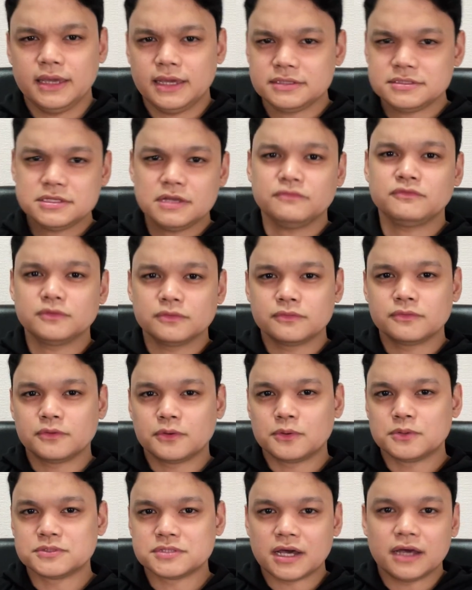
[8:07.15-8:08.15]
Except for
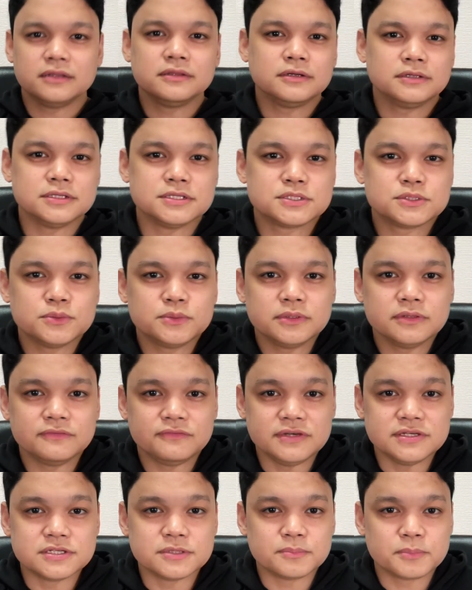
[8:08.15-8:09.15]
those under the student
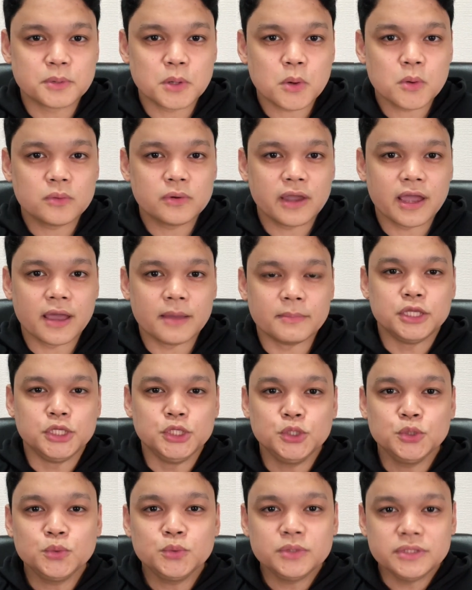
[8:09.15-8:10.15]
visa program,
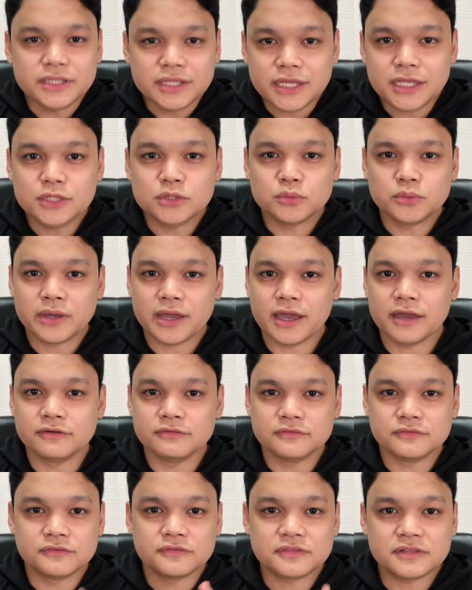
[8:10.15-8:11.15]
you need to
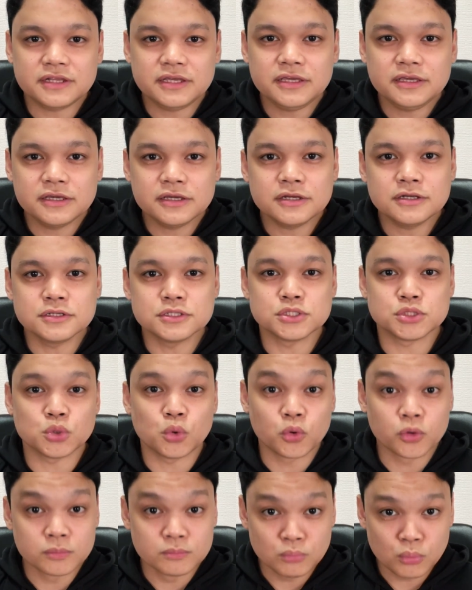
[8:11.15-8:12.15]
have 3 years
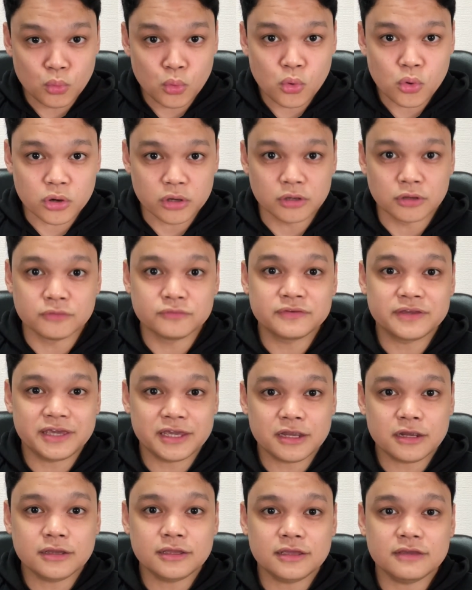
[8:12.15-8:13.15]
or more of
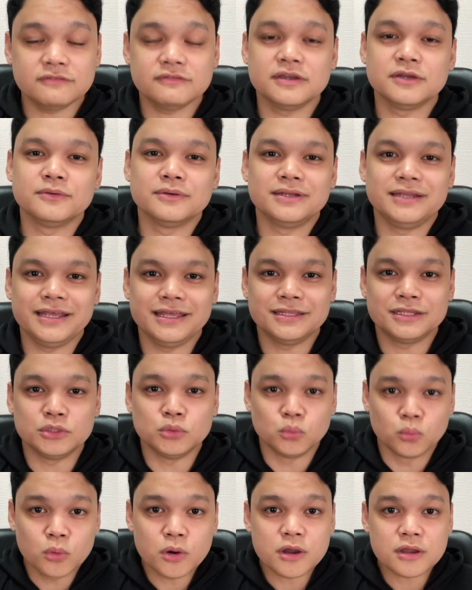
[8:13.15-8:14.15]
caregiving related
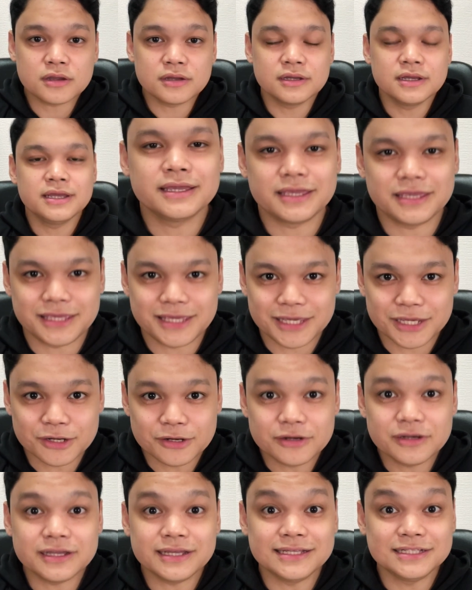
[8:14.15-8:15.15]
work
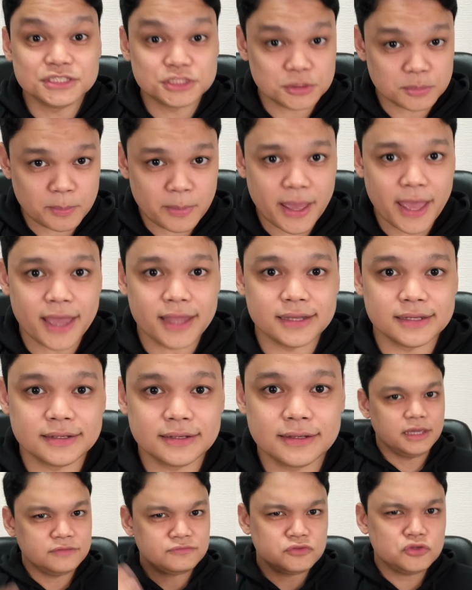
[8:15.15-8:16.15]
here in Japan.
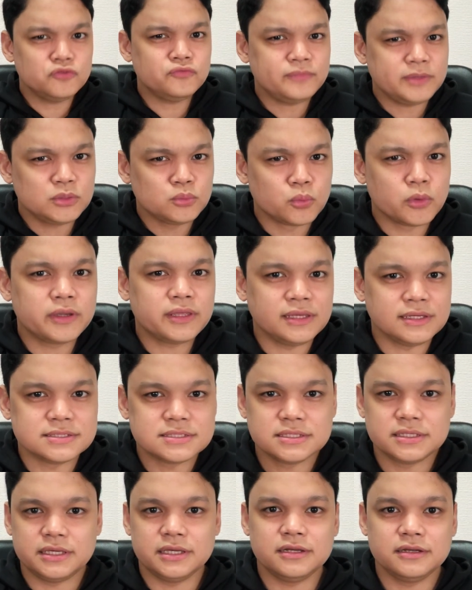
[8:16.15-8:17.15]
If you've been working
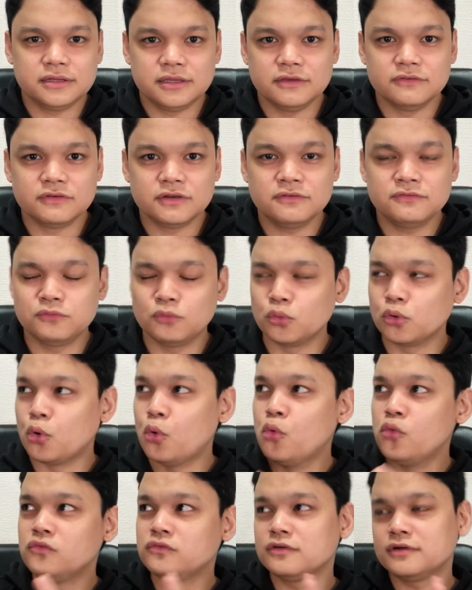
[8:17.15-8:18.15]
as a caregiver for
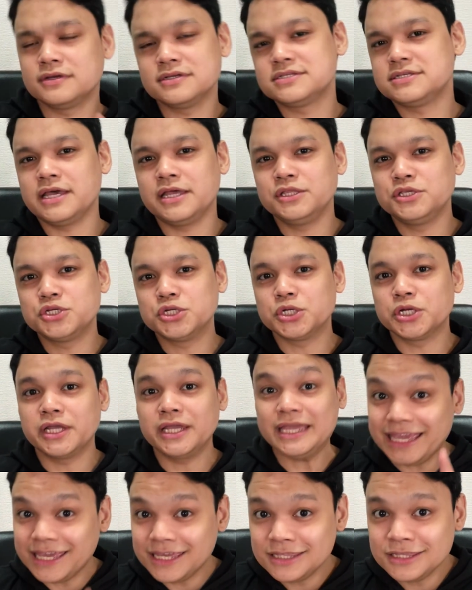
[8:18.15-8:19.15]
over a
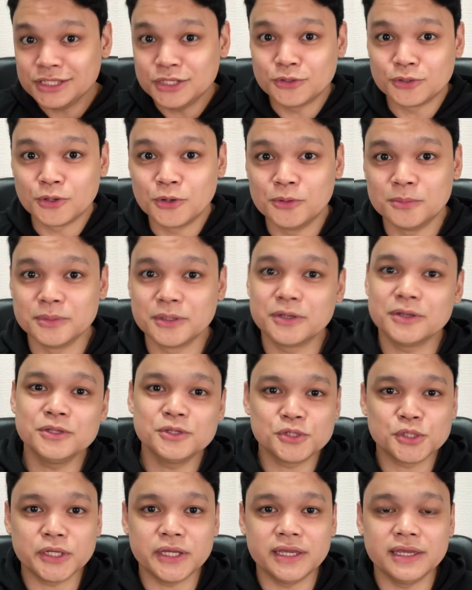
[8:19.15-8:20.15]
century in your home
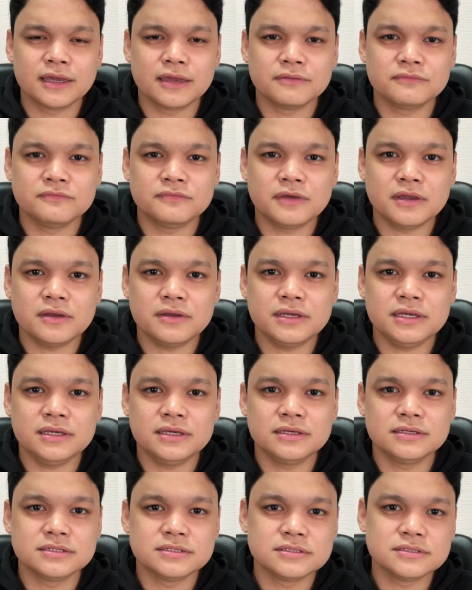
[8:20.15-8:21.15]
country, I'm
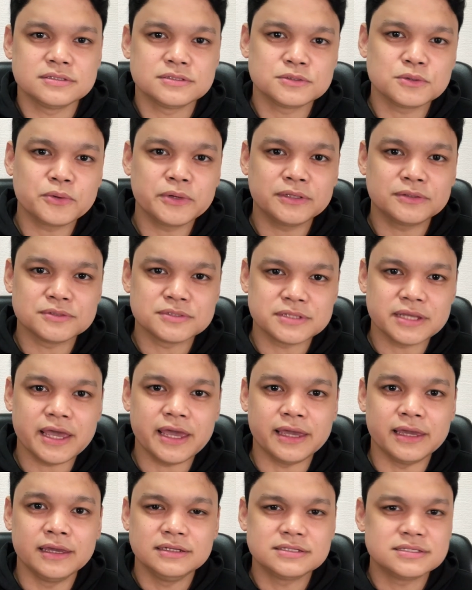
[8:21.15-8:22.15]
very sorry to
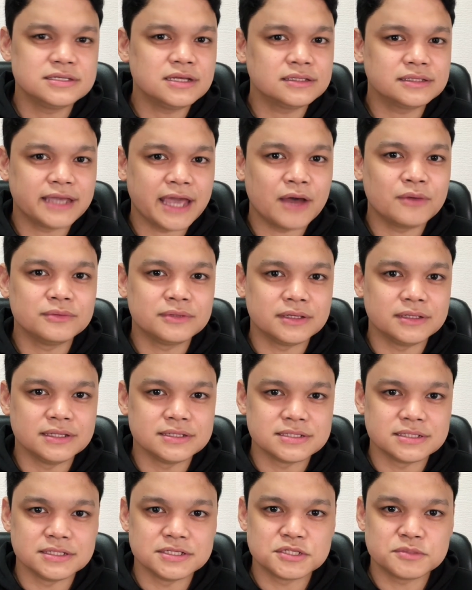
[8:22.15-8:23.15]
say, it's not counted
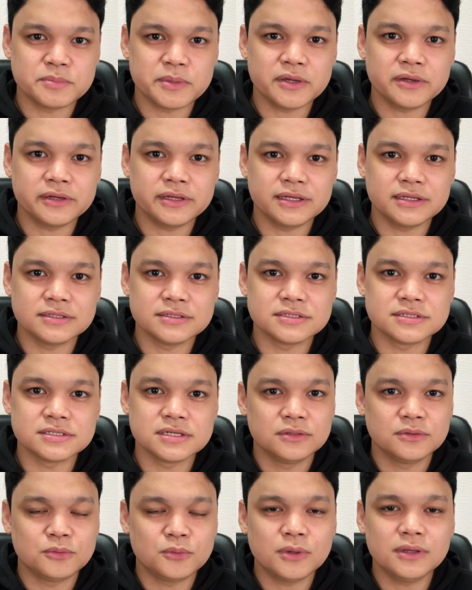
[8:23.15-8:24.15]
as an experience
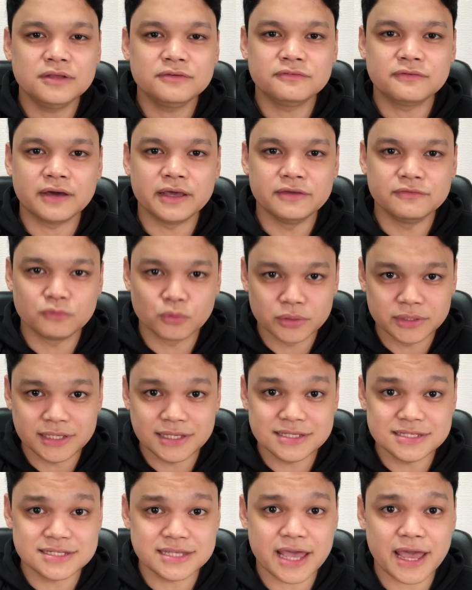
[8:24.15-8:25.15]
to qualify for the
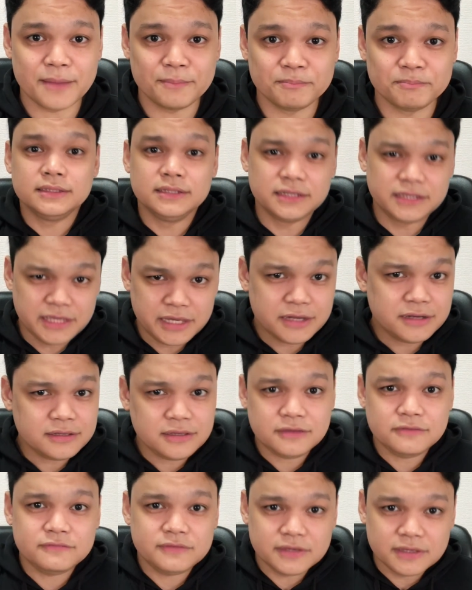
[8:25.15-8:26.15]
exam. The
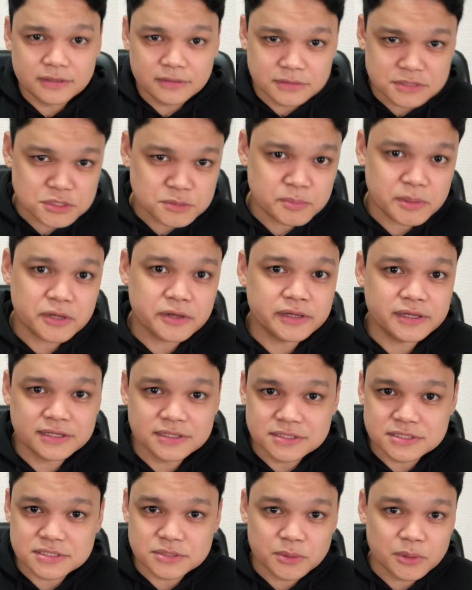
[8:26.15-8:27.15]
caregiving
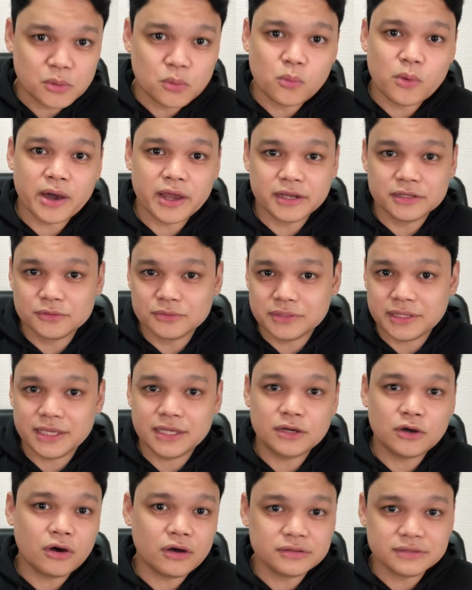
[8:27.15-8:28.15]
experience required to
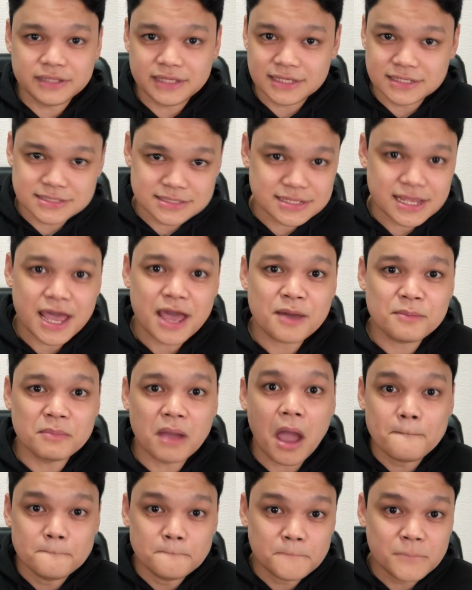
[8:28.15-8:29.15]
take on the
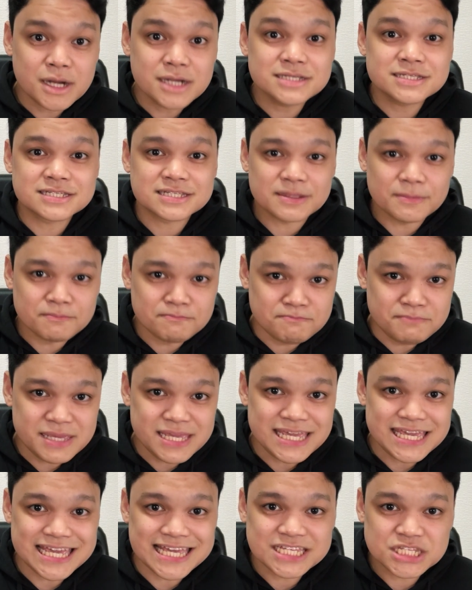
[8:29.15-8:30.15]
exam must
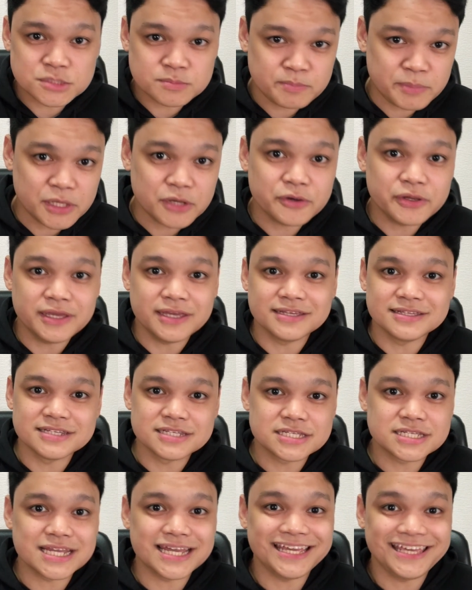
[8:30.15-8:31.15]
be
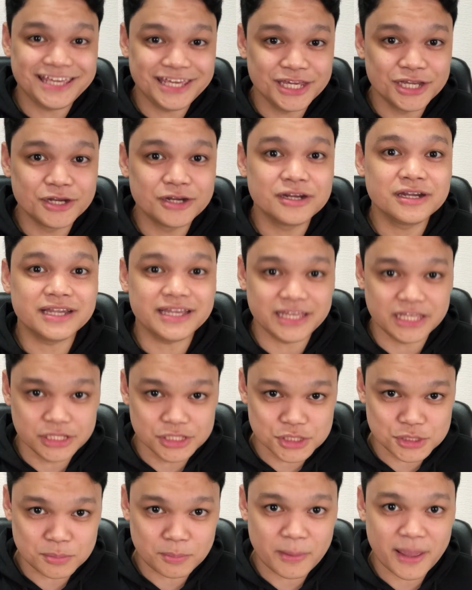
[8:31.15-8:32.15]
experienced here
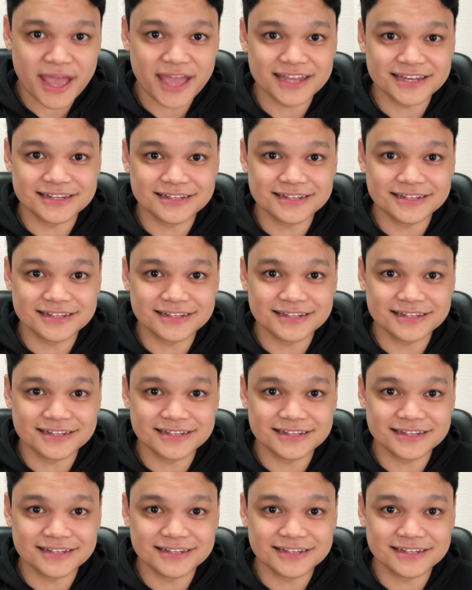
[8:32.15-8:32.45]
in Japan.